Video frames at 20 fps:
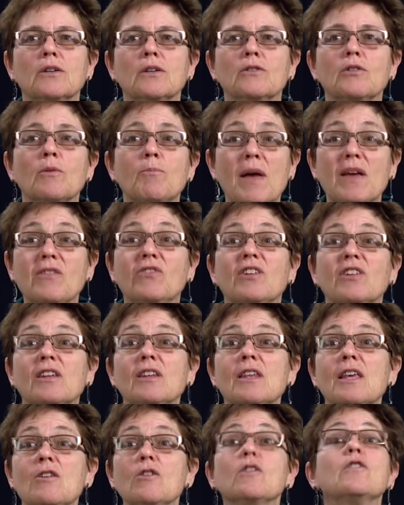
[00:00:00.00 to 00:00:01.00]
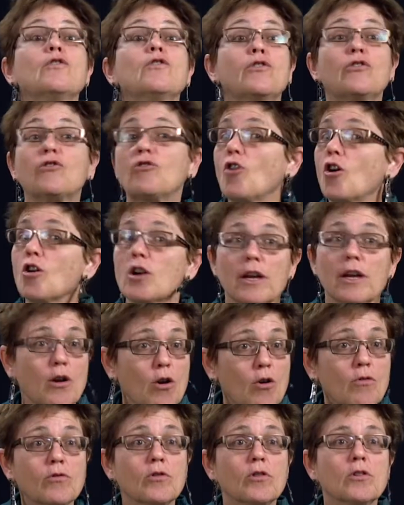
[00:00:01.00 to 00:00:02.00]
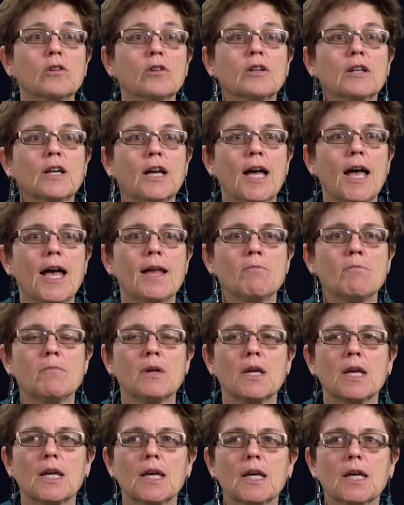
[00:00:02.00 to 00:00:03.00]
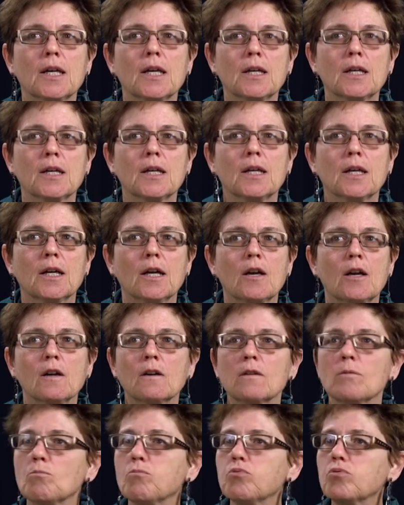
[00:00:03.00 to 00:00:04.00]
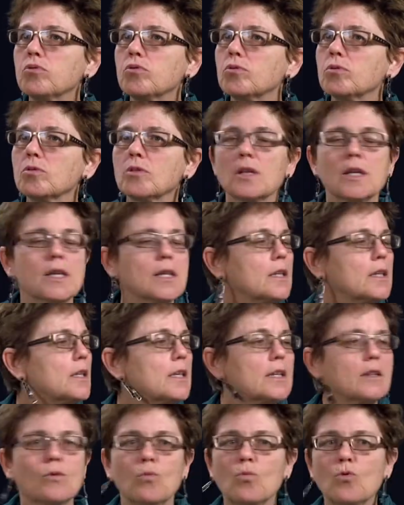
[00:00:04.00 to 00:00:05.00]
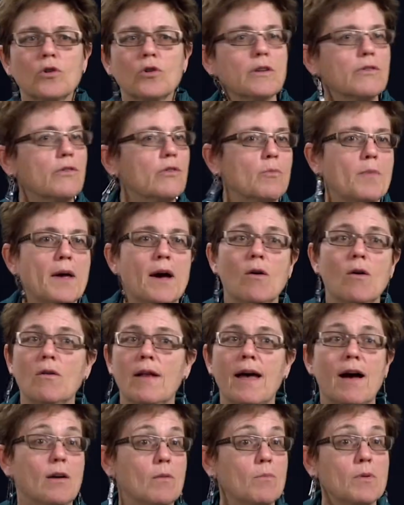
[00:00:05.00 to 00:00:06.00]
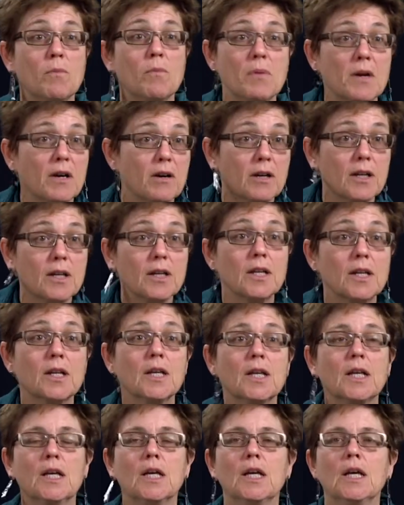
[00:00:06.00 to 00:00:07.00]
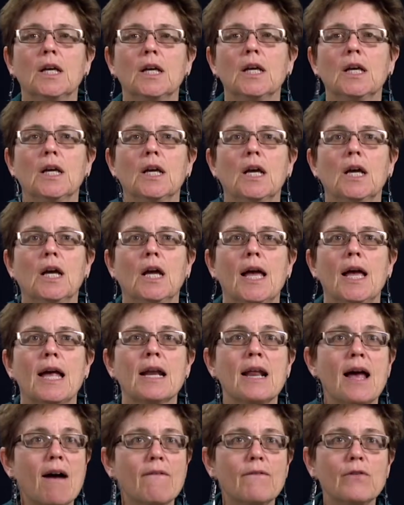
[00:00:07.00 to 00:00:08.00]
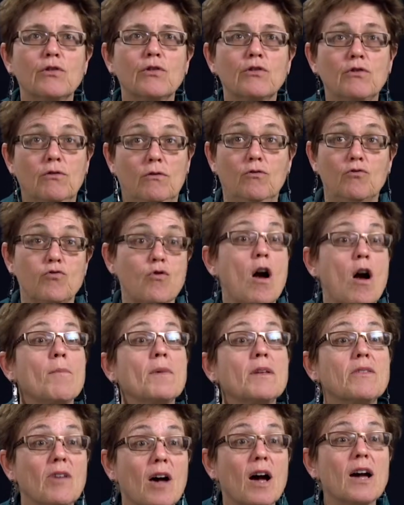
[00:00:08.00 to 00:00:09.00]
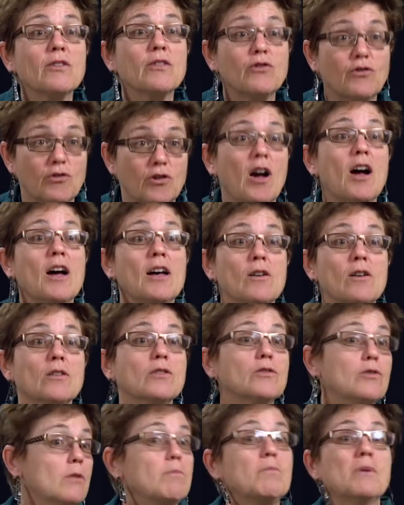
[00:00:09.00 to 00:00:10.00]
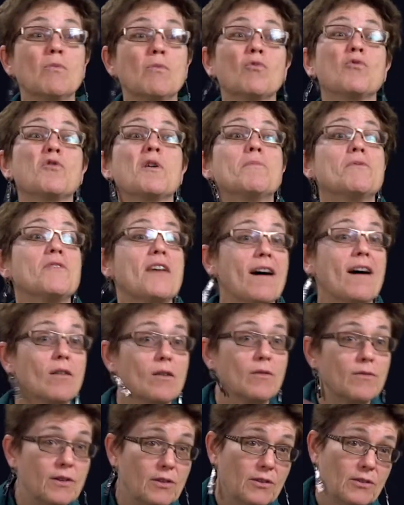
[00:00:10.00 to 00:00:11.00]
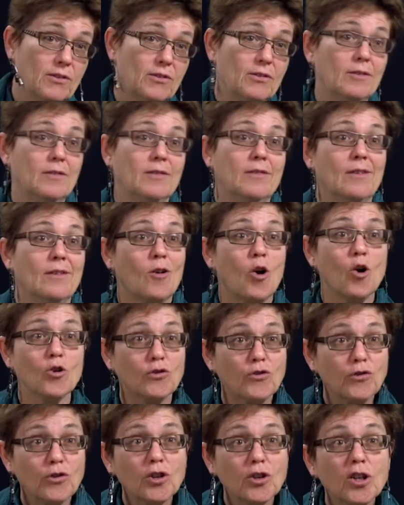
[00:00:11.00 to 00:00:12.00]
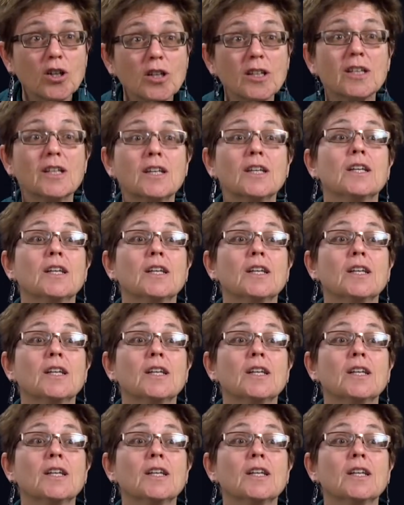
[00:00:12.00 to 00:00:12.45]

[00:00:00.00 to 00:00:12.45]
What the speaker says: to basically starting over and being completely in the woods about how to be a parent and have this traumatized child who'd been ripped out of his culture